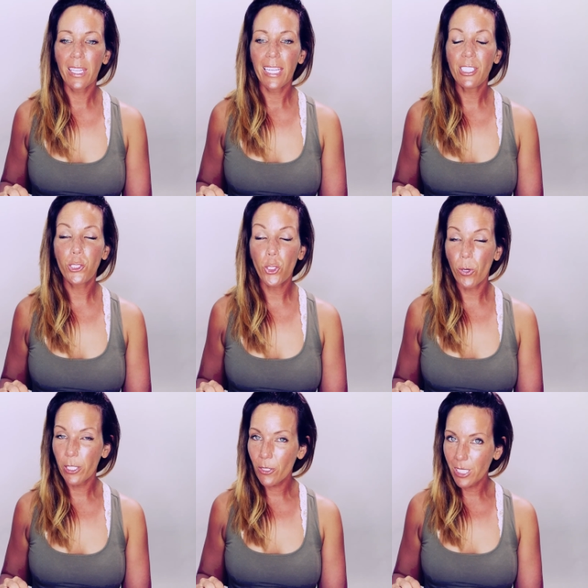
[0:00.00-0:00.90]

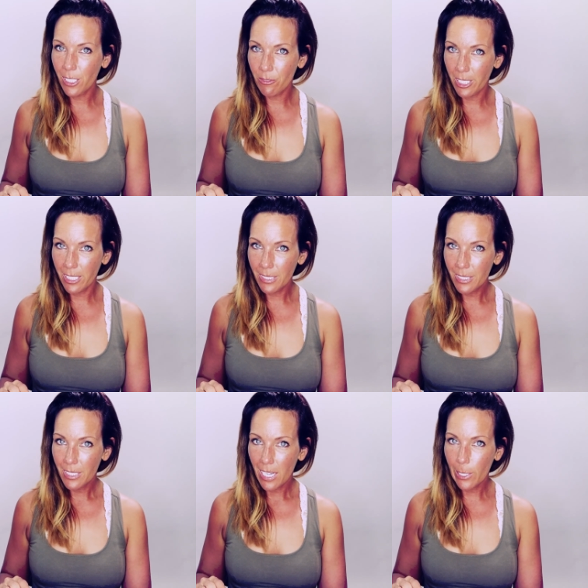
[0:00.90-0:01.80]
enjoy your evening.
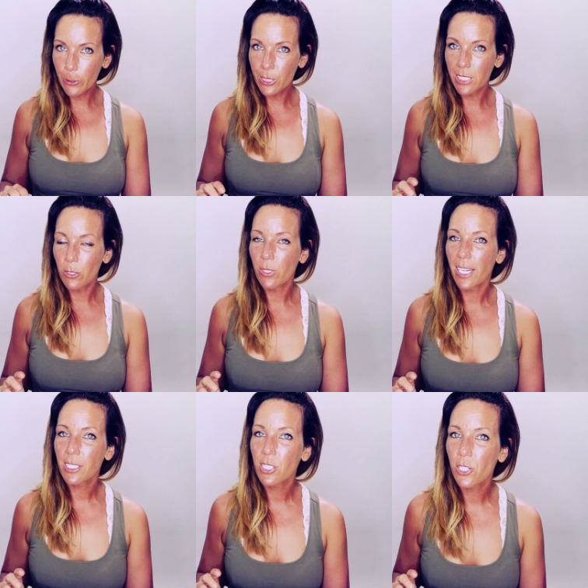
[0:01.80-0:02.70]
I will see you
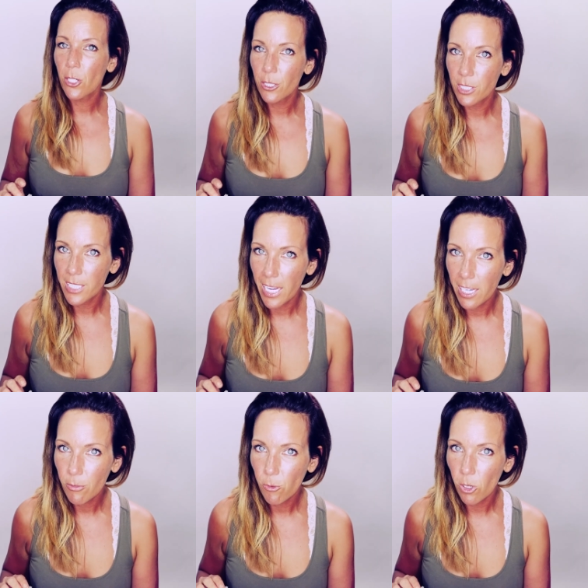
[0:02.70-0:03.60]
next
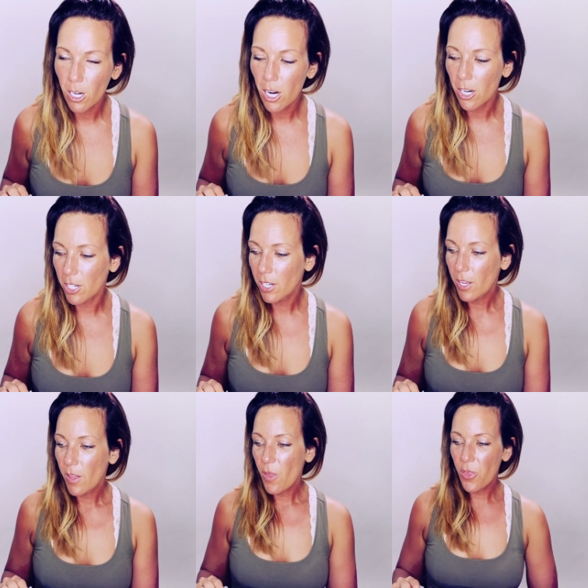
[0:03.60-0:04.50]
Thursday for our
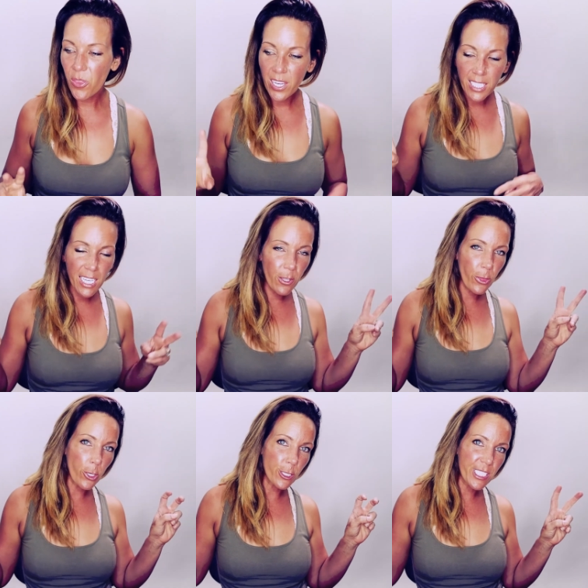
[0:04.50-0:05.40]
Thinking
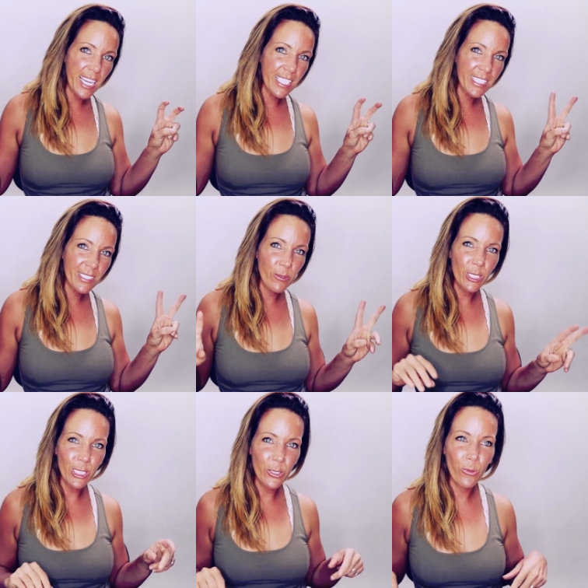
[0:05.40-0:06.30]
Thursdays,
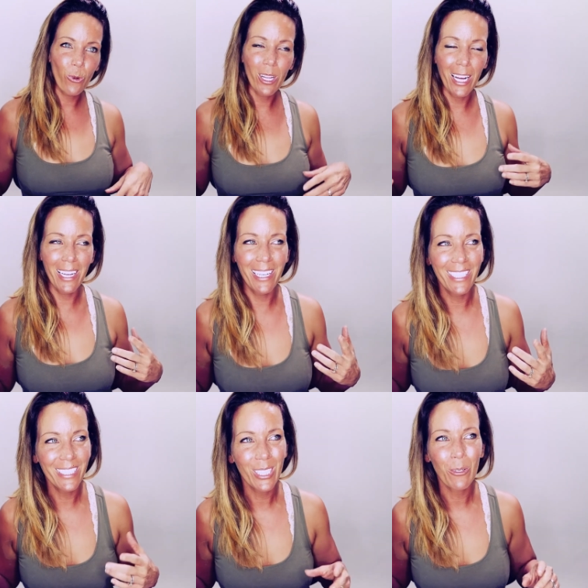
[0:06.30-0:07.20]
which is what I
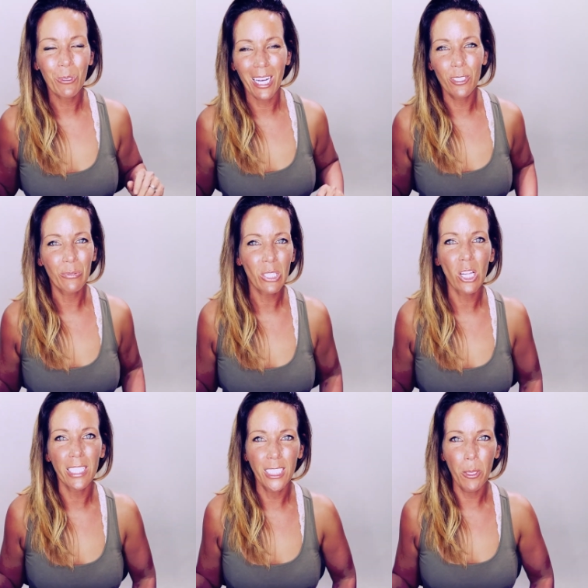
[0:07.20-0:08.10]
am kind of
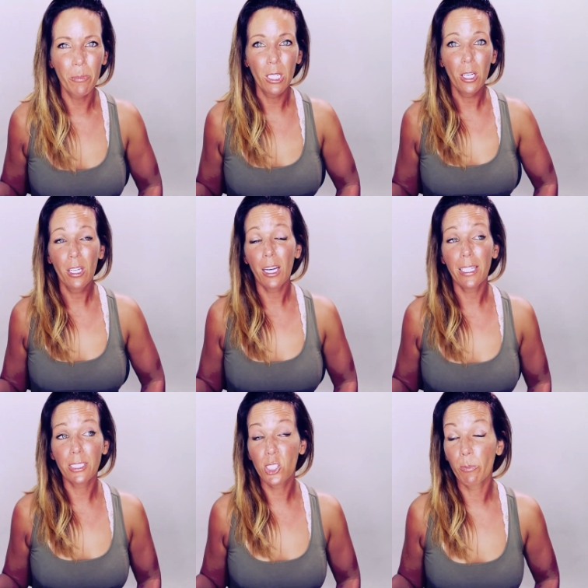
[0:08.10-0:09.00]
calling them
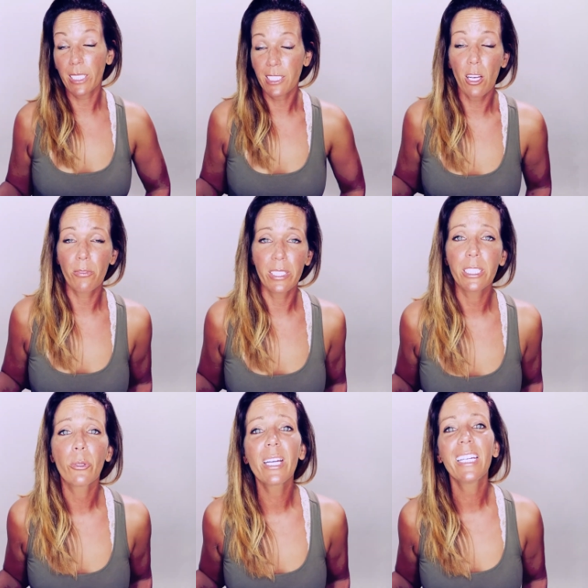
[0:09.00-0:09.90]
to myself
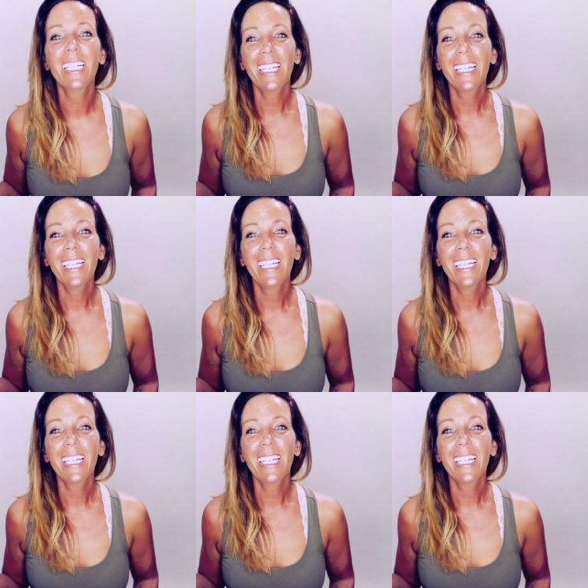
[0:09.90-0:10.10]
anyway.